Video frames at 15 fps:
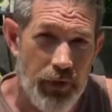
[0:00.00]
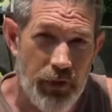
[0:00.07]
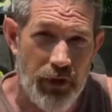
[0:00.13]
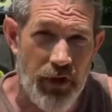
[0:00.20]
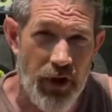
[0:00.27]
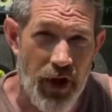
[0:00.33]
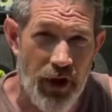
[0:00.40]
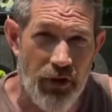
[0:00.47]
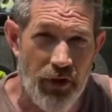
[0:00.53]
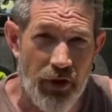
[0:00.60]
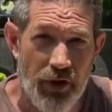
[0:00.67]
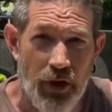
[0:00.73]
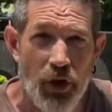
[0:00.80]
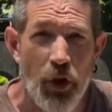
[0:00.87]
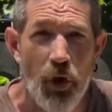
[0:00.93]
the other
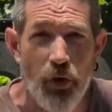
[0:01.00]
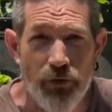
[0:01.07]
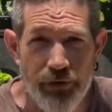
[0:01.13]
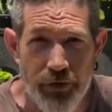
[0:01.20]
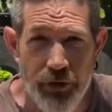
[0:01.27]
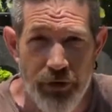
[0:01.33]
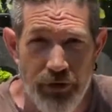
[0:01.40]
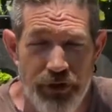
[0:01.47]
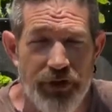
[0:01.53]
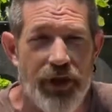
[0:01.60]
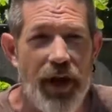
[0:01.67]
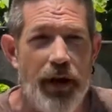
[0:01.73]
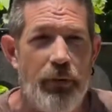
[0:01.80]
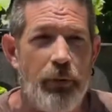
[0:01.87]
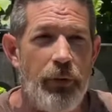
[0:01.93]
clovers
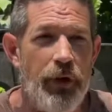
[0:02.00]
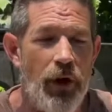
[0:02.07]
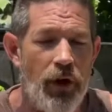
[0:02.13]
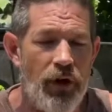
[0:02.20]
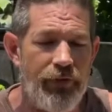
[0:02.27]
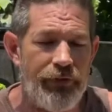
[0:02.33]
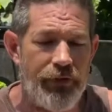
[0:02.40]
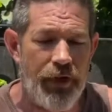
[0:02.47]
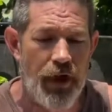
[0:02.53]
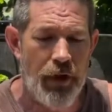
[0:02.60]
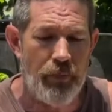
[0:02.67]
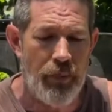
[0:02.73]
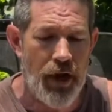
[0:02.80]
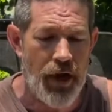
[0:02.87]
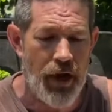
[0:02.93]
that we often
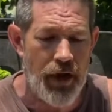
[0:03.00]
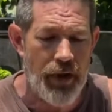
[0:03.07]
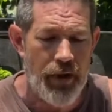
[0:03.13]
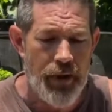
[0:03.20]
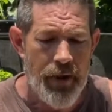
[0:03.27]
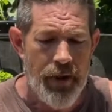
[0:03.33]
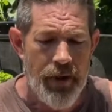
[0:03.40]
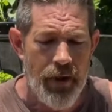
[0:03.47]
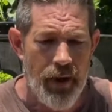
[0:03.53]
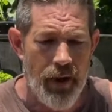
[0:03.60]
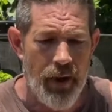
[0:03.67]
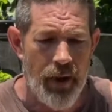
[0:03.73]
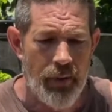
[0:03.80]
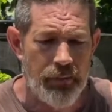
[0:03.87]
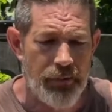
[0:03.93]
come by.
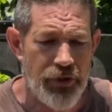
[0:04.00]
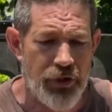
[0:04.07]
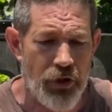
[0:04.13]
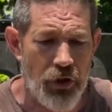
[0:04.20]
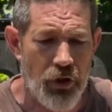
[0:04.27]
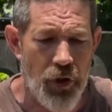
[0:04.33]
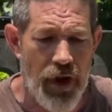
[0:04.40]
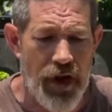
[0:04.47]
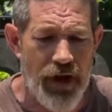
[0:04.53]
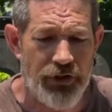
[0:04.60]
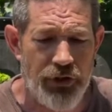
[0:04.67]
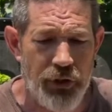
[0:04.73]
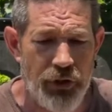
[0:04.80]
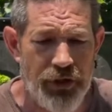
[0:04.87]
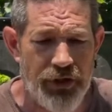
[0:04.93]
So
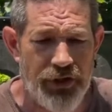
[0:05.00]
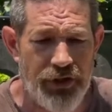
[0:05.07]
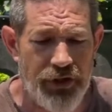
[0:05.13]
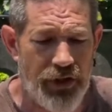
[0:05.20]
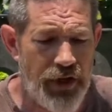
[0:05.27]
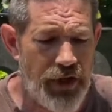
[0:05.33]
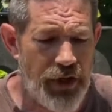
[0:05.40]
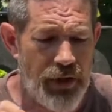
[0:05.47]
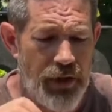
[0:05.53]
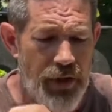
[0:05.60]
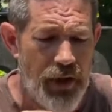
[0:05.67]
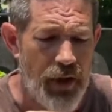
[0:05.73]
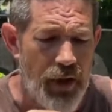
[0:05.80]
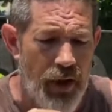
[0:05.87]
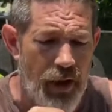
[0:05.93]
as you can see,
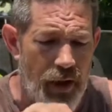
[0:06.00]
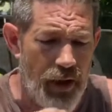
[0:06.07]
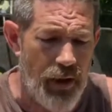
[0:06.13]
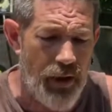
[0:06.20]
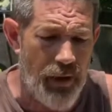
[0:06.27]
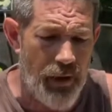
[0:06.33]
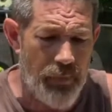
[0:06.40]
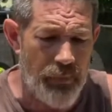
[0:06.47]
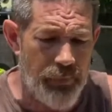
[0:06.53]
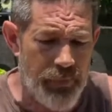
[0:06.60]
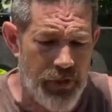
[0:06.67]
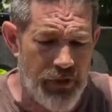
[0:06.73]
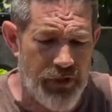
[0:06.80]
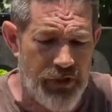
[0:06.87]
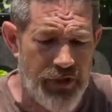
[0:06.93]

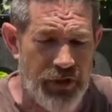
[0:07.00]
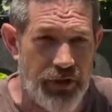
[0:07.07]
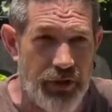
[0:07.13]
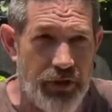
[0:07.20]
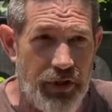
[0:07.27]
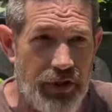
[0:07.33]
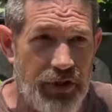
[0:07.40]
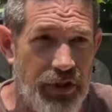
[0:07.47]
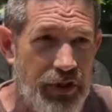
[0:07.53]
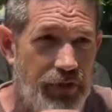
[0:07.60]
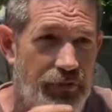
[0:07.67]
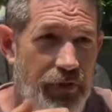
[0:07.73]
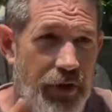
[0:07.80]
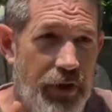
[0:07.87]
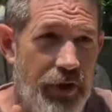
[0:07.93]
this is
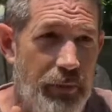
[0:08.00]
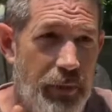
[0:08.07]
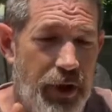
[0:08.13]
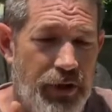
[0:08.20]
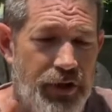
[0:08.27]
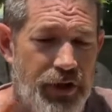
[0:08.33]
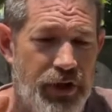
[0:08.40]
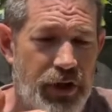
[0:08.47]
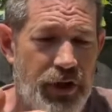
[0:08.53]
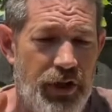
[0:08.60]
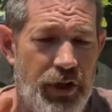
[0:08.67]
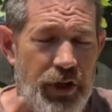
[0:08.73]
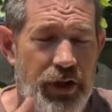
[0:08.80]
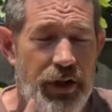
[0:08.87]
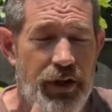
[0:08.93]
very much,
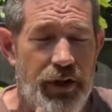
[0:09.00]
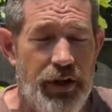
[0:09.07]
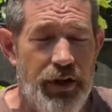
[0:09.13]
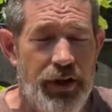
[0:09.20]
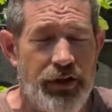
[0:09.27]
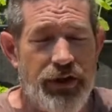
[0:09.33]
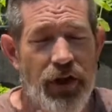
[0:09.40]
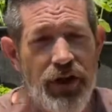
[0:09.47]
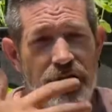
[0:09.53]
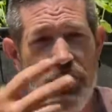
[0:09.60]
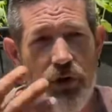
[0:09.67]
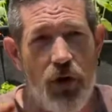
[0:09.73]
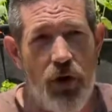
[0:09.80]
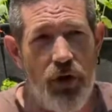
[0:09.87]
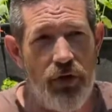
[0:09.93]
it's also
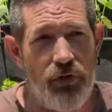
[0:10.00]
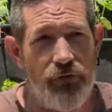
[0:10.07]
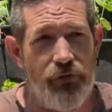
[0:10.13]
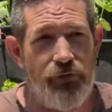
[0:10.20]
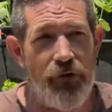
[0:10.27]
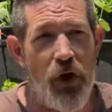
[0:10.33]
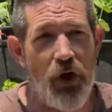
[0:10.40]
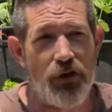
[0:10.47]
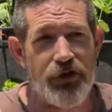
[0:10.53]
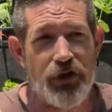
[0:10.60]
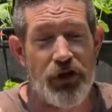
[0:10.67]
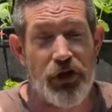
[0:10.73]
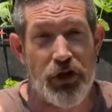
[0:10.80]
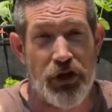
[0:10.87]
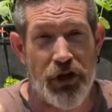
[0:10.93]
called false
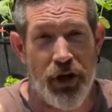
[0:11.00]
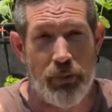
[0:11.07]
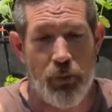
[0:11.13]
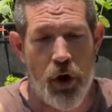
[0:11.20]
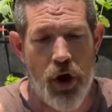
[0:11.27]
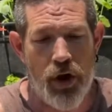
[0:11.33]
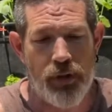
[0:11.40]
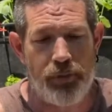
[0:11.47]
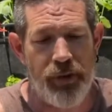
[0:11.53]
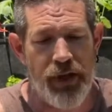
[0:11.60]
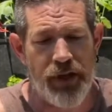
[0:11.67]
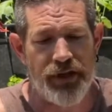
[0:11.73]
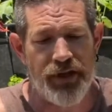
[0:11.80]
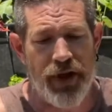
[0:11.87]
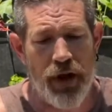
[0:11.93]
shamrock
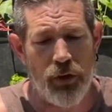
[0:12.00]
because of how